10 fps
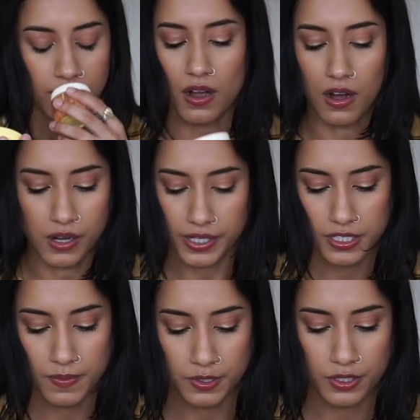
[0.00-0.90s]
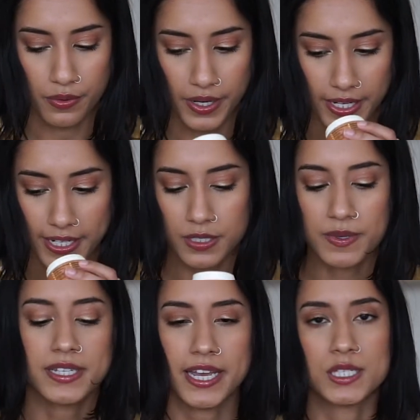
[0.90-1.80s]
Oh, it smells so good. It
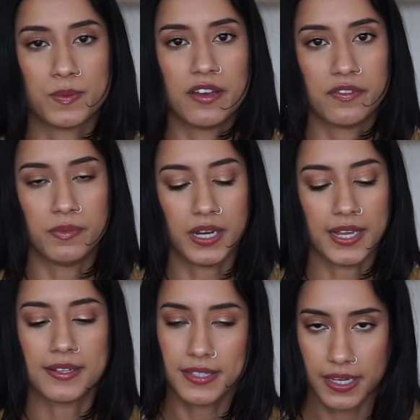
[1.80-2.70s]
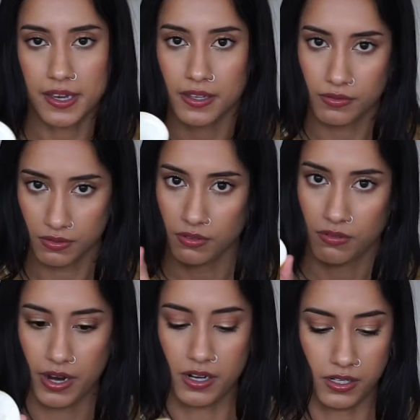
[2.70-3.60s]
smells like SPF and bananas. Like,
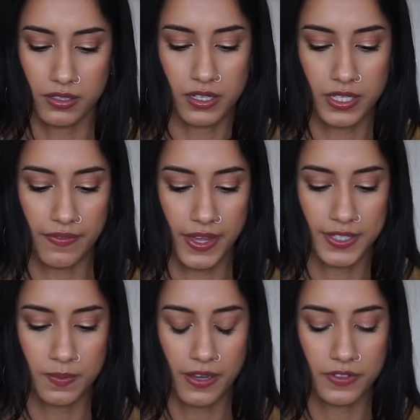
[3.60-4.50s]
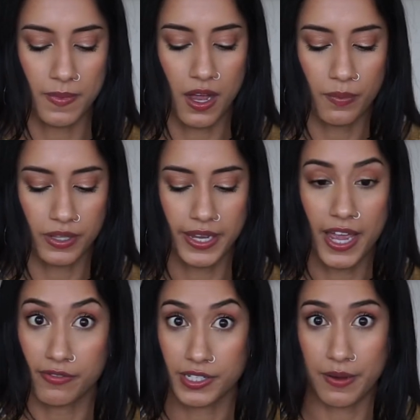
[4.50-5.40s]
granted, it does have the SPF smell, but like
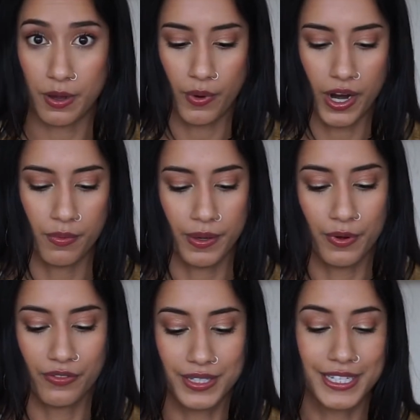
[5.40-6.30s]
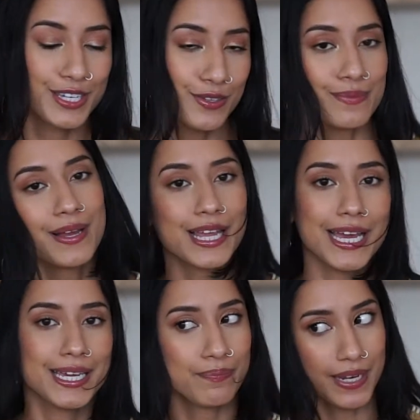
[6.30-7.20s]
every time I wear it, my boyfriend's like, you smell
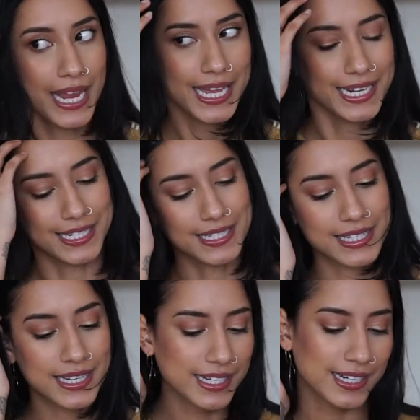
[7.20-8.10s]
like bananas.